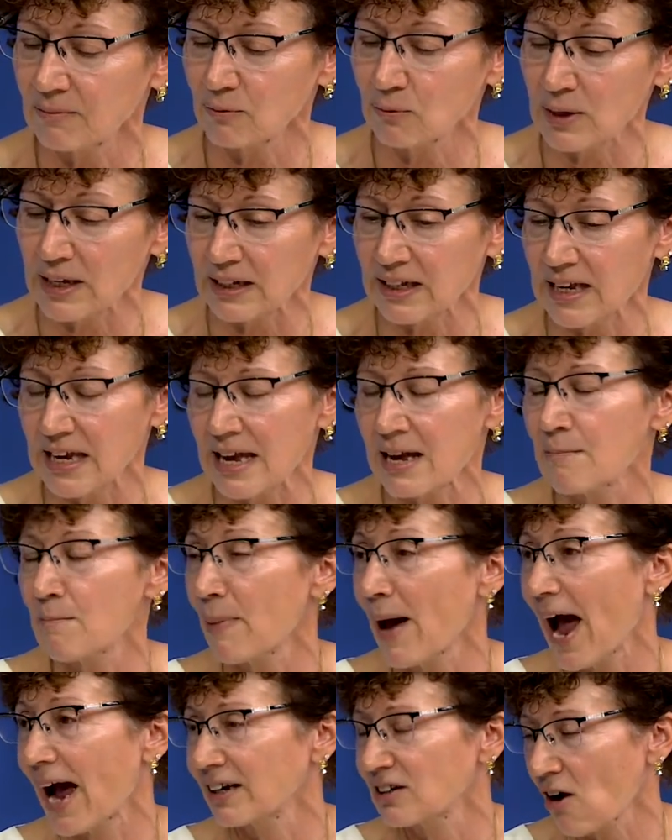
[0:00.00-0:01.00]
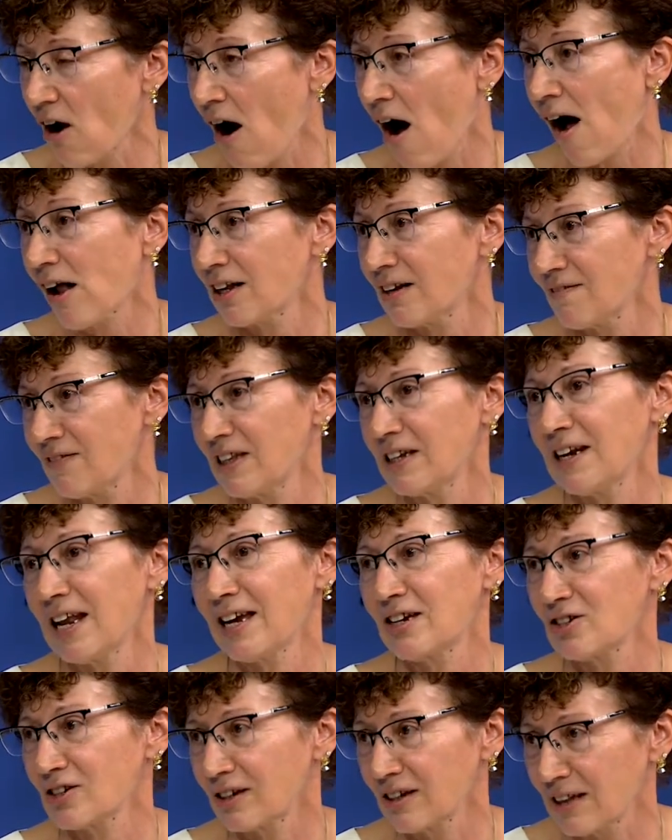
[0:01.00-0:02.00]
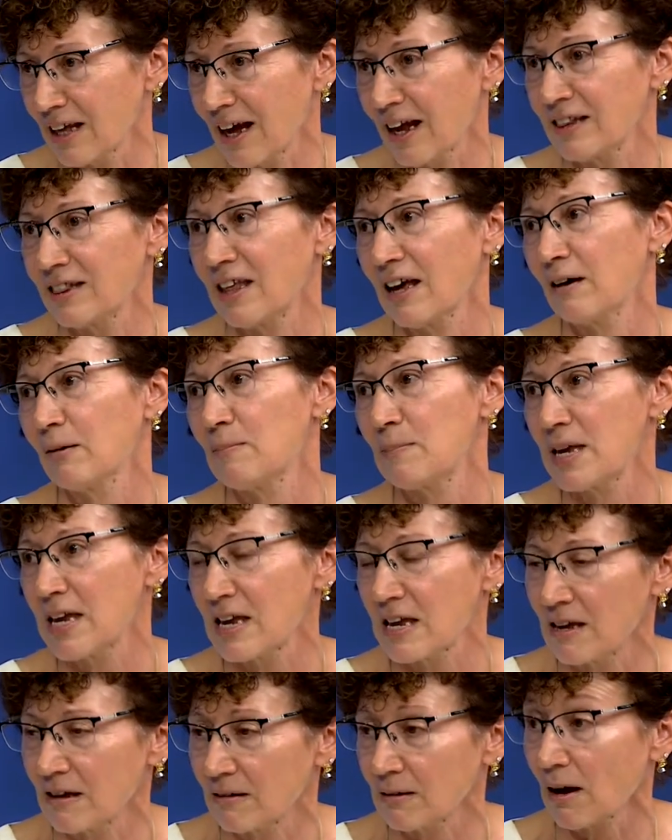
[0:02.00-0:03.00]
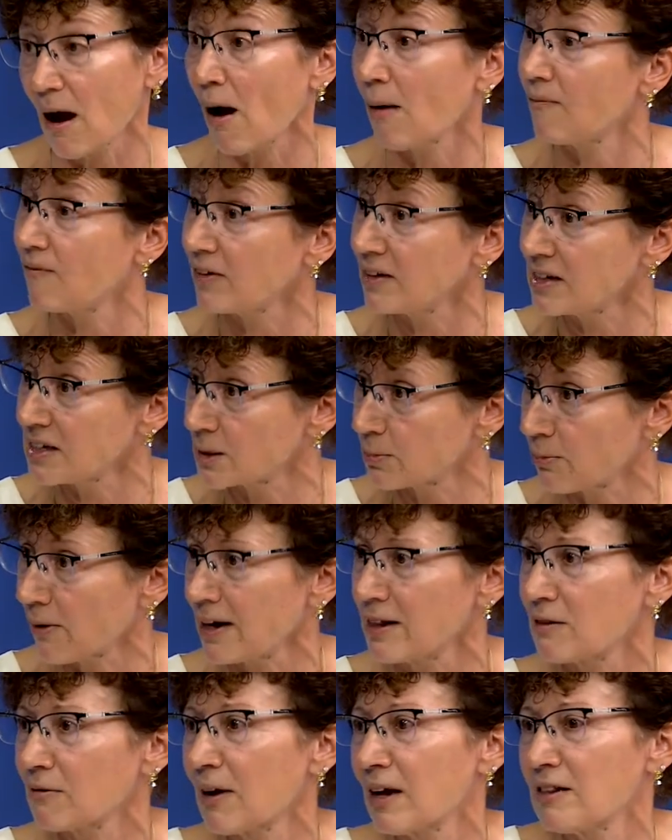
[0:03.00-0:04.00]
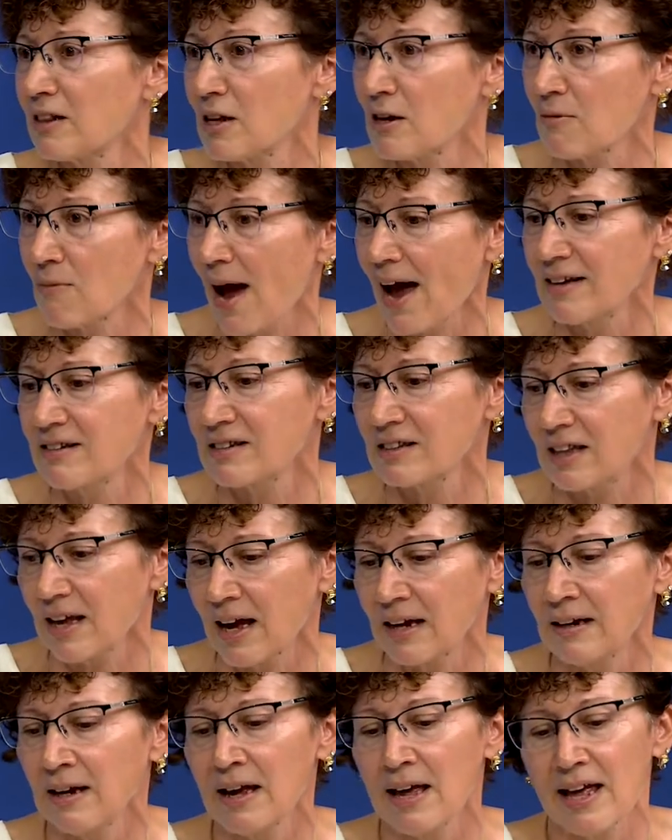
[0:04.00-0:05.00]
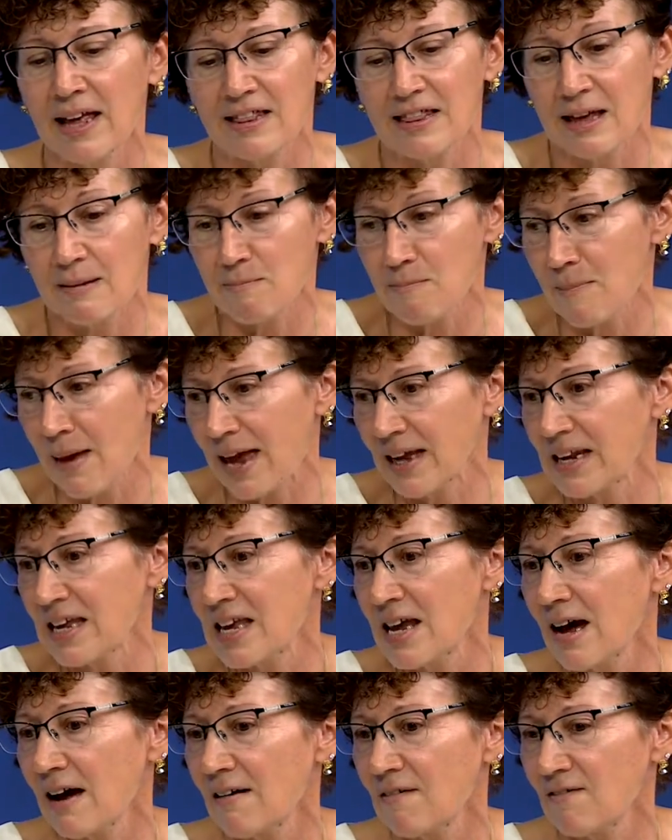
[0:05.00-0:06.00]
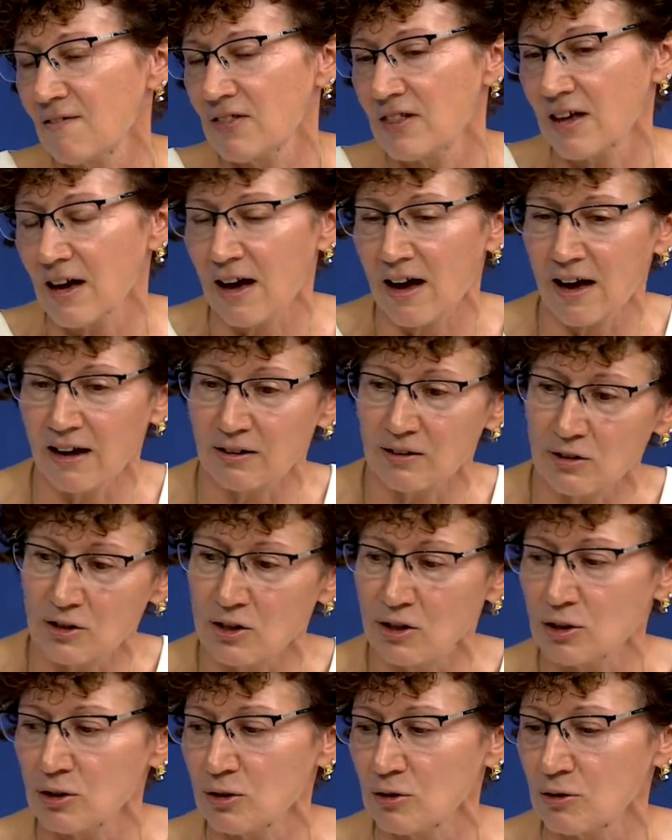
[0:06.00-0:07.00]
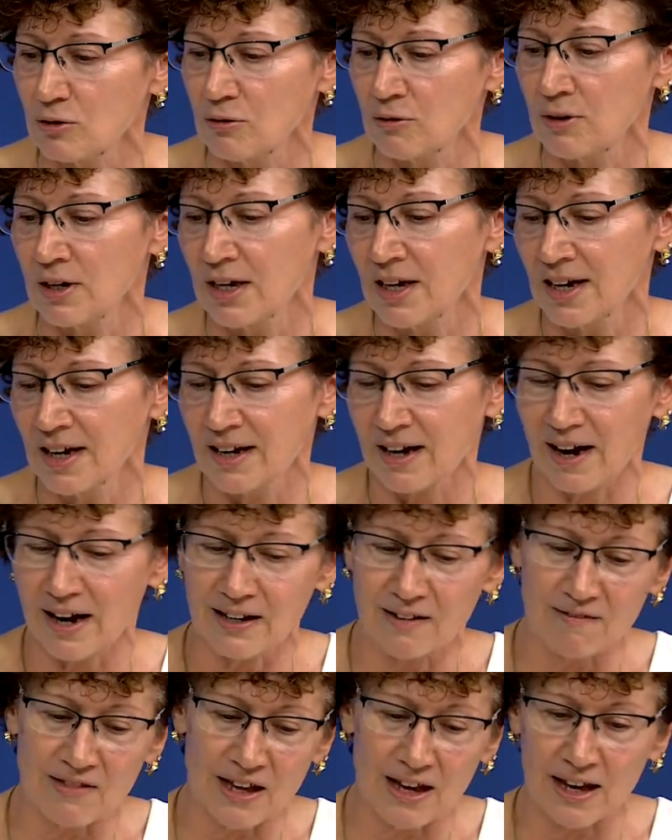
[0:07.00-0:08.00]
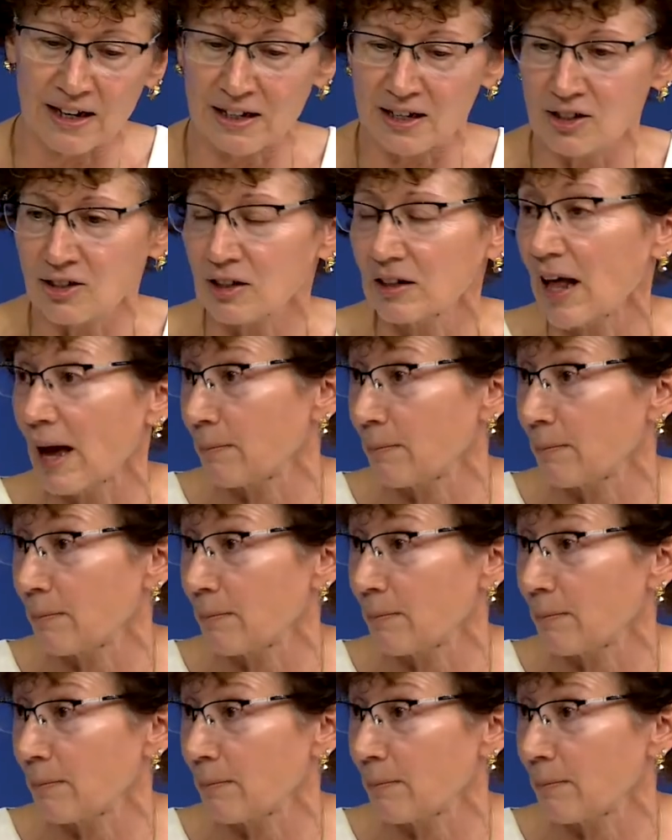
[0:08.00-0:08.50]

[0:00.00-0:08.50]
really impact all of the nation, that they'll be hopefully spread throughout the U.S., that, that many of the new kind of the initial